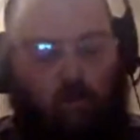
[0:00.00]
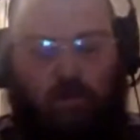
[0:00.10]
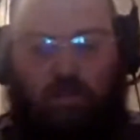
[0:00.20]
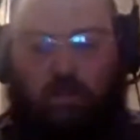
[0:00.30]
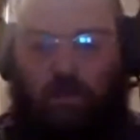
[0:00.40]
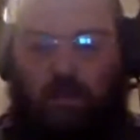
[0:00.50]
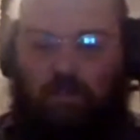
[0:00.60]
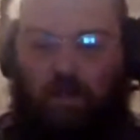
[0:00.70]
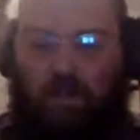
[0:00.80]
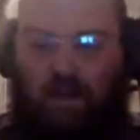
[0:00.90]
will be
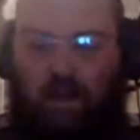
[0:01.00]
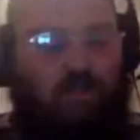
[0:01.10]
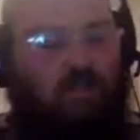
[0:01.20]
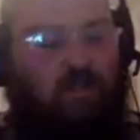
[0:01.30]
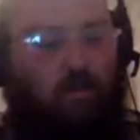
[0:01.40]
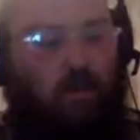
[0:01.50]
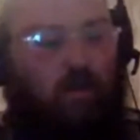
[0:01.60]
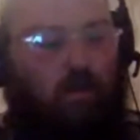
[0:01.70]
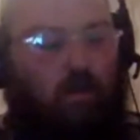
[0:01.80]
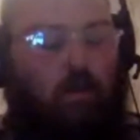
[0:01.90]
surprised by that answer, but
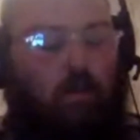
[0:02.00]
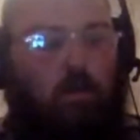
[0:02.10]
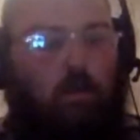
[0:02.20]
I think